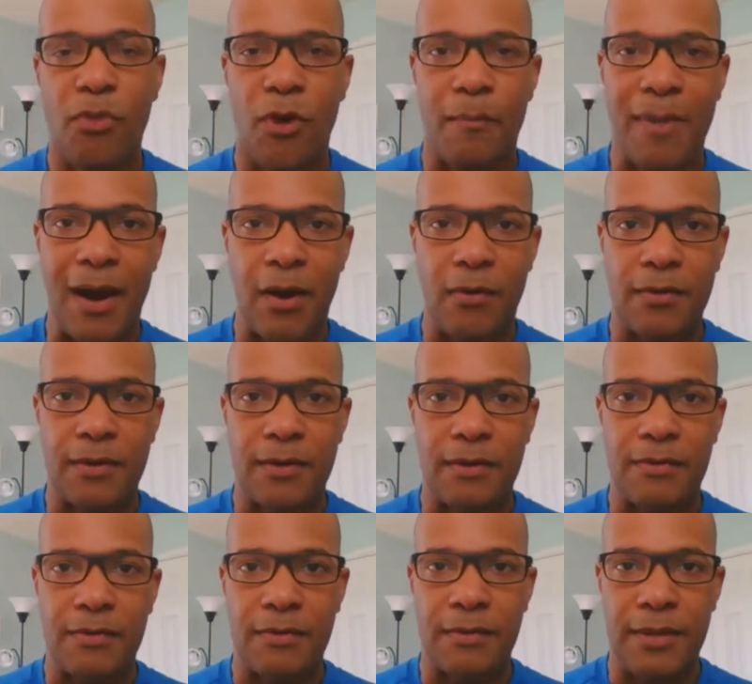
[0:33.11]
about
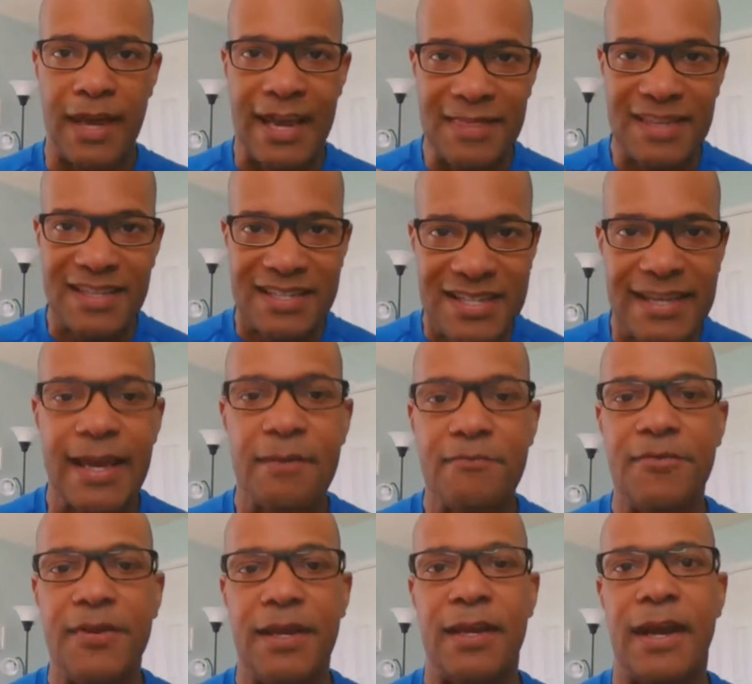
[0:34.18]
in the
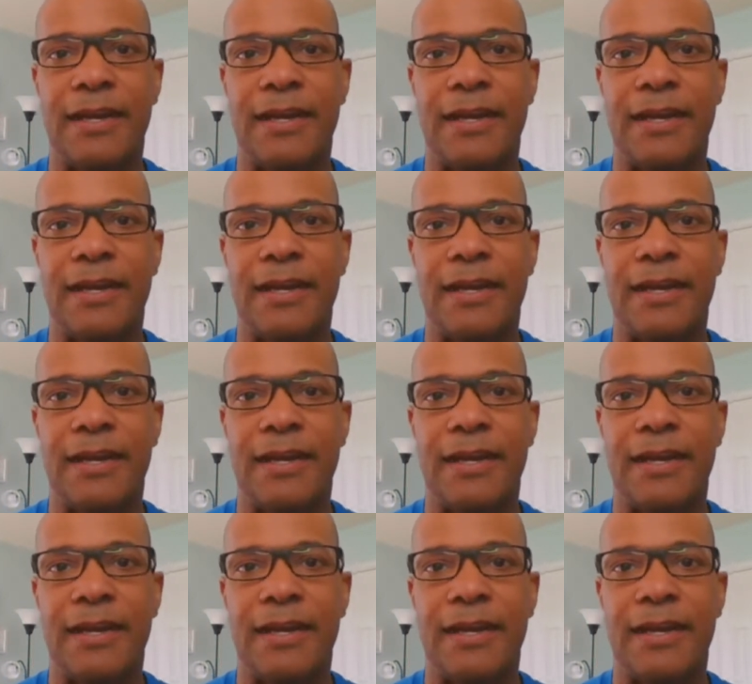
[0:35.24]
DMV.